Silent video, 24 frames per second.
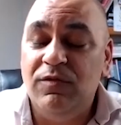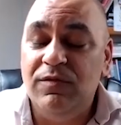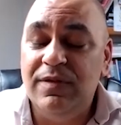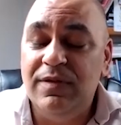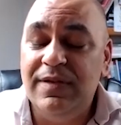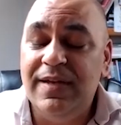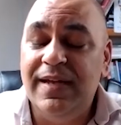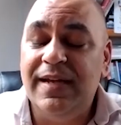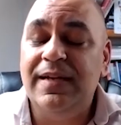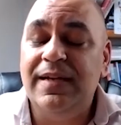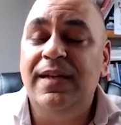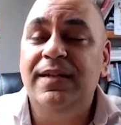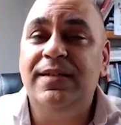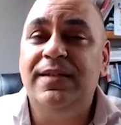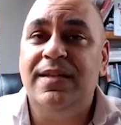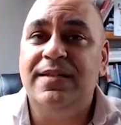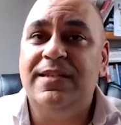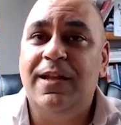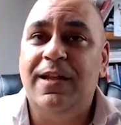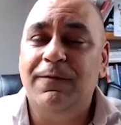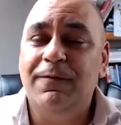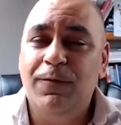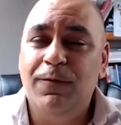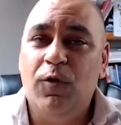Nicola does
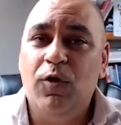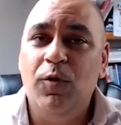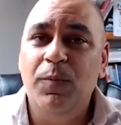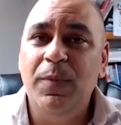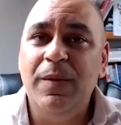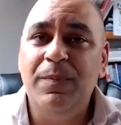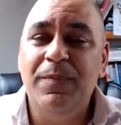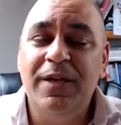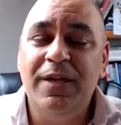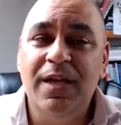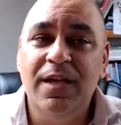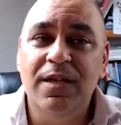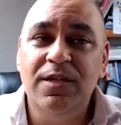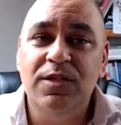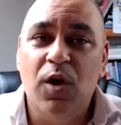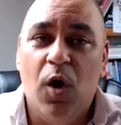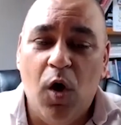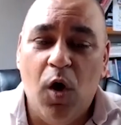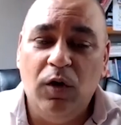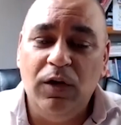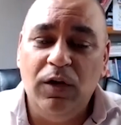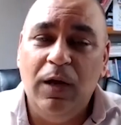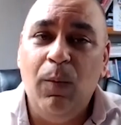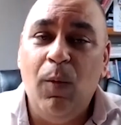that for me, because
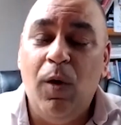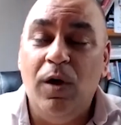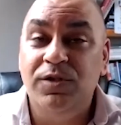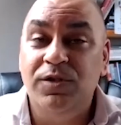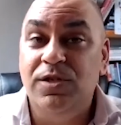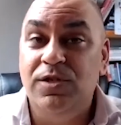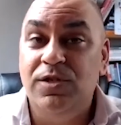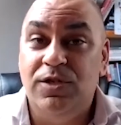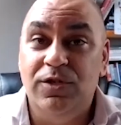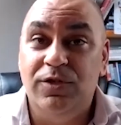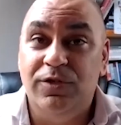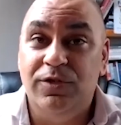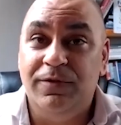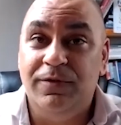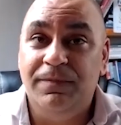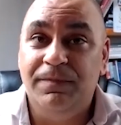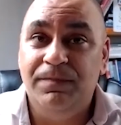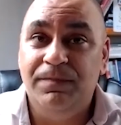all I want to do